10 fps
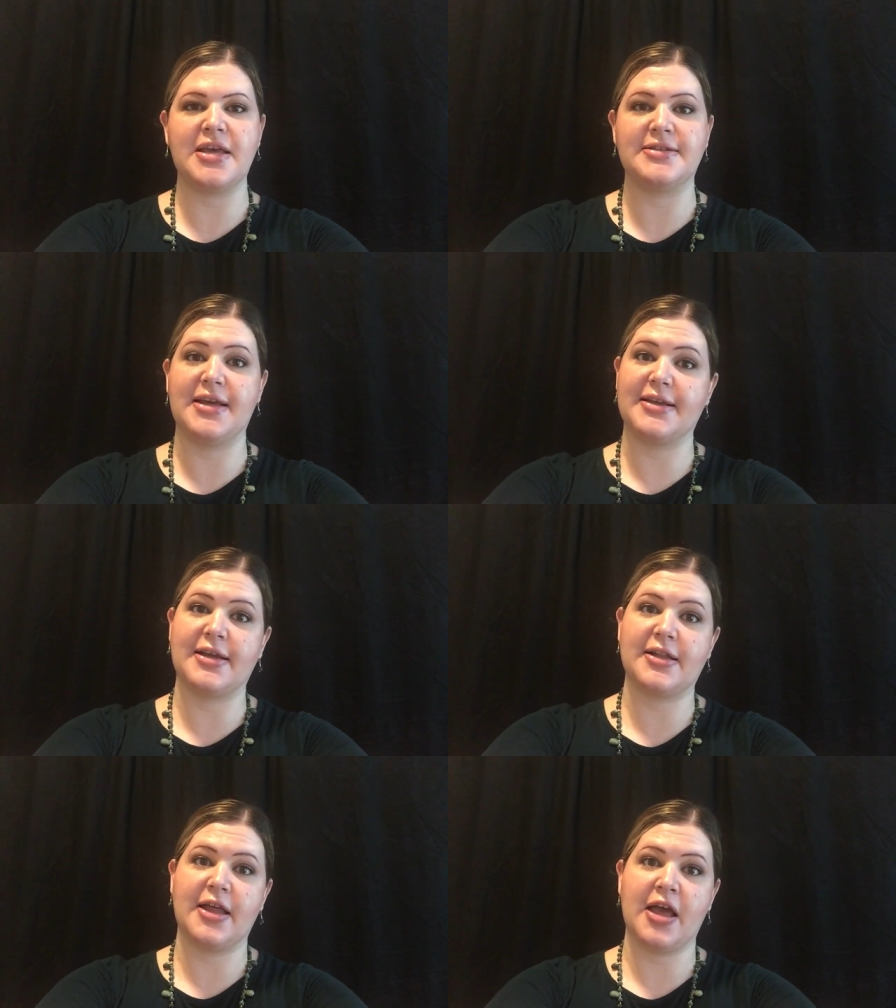and
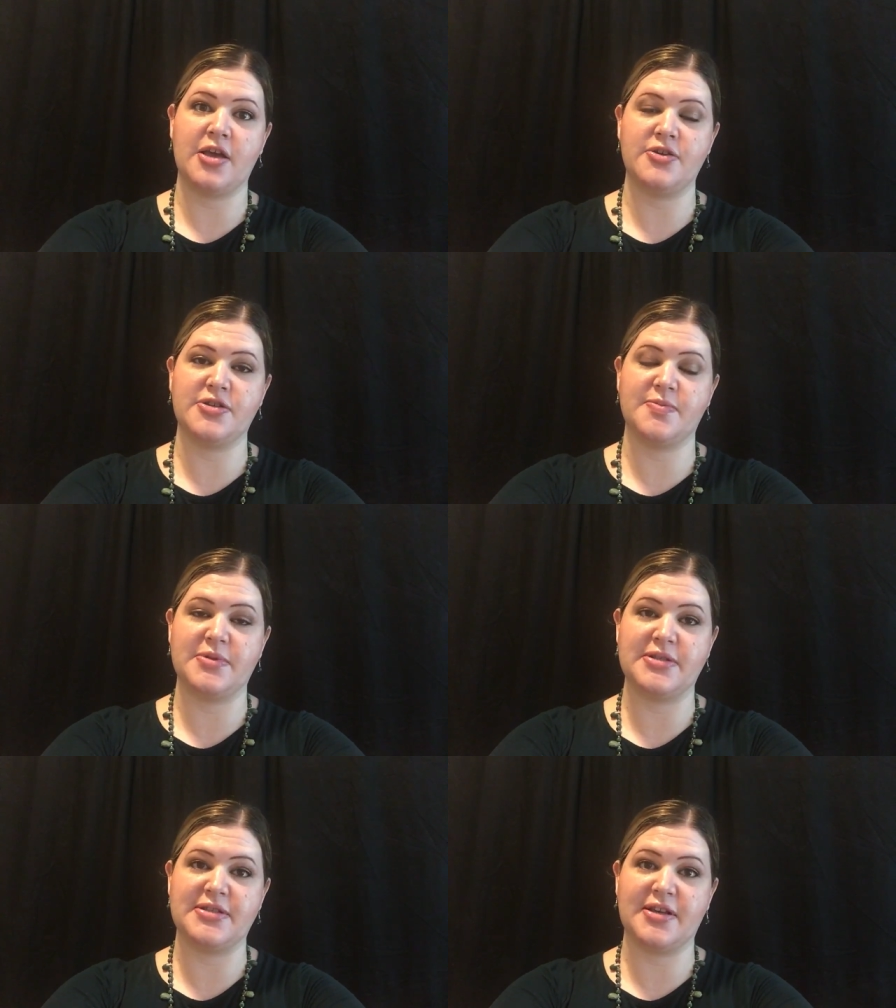technically I used some
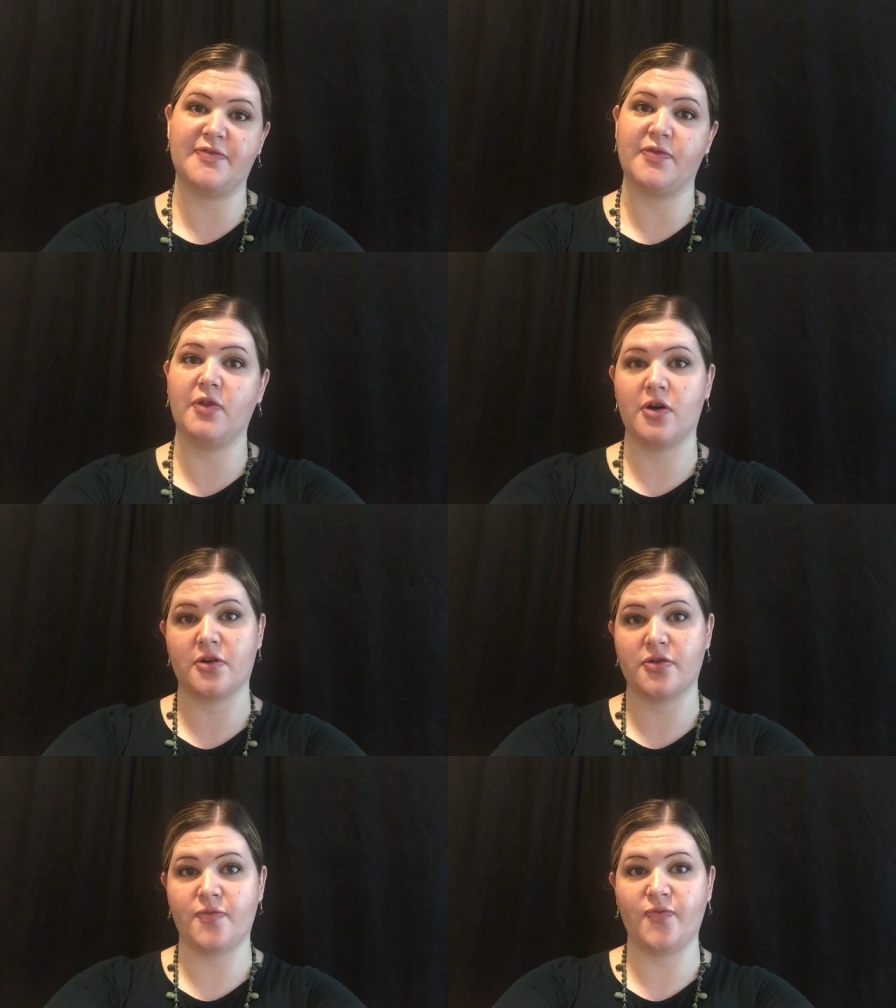of this stuff
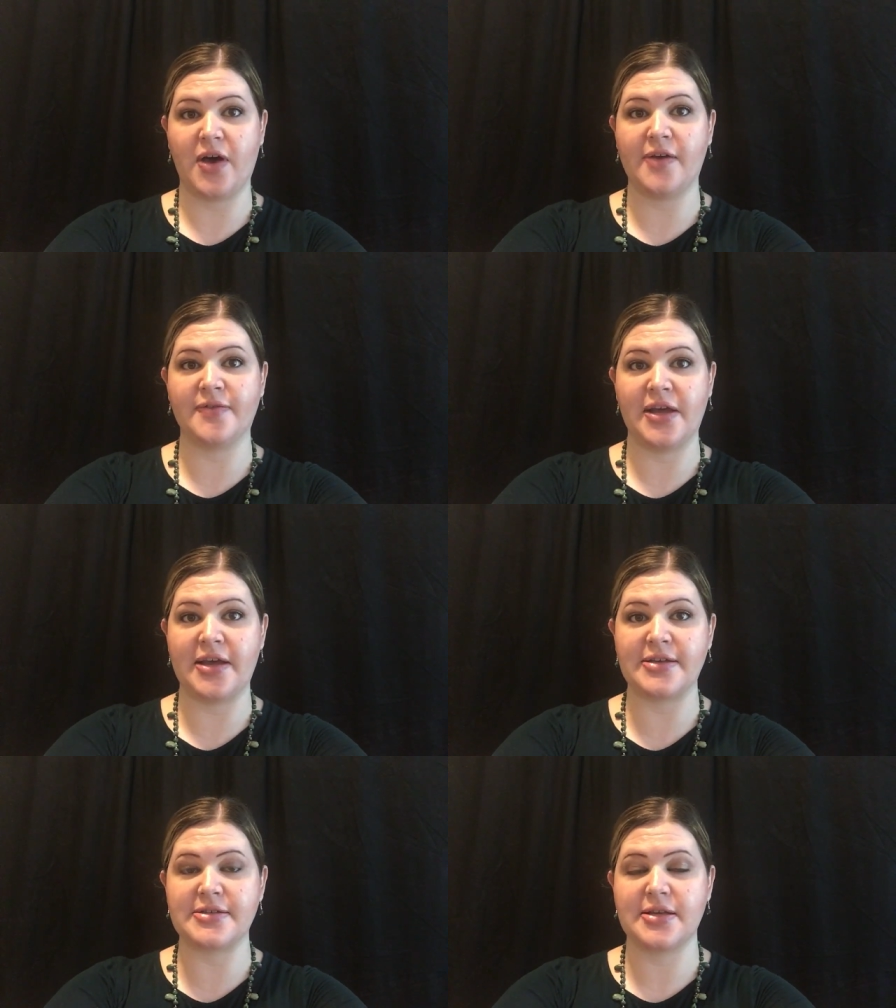longer than five
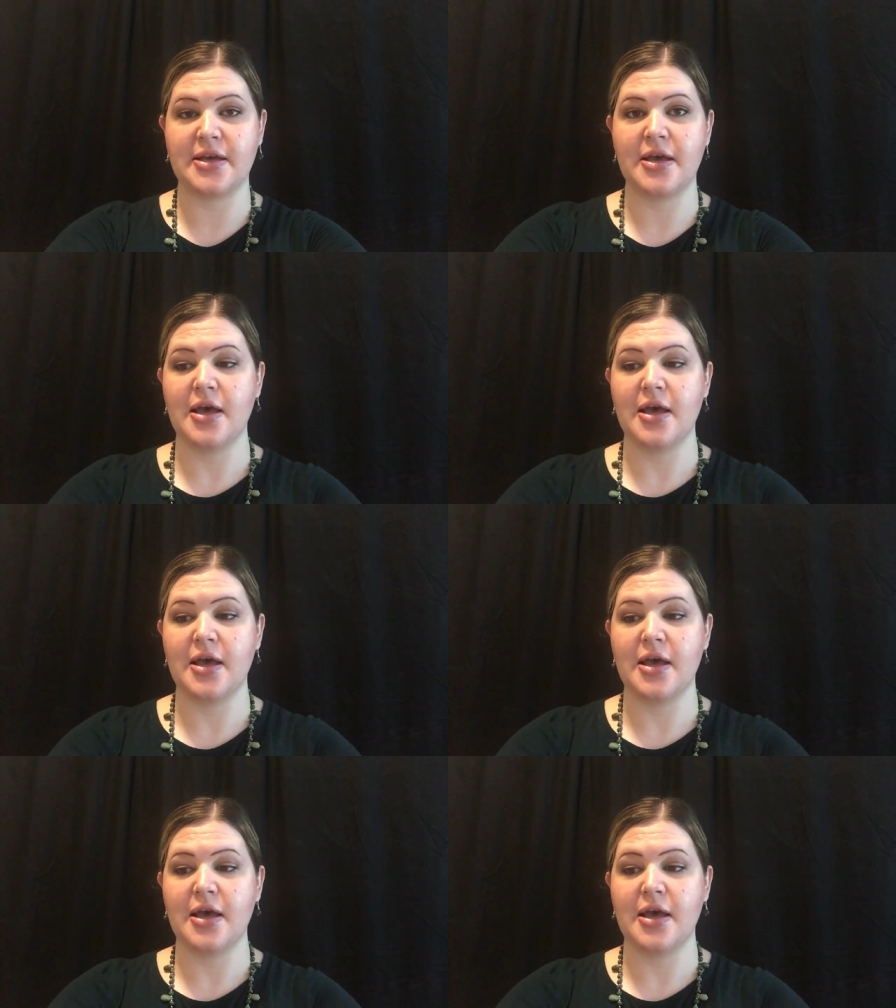days.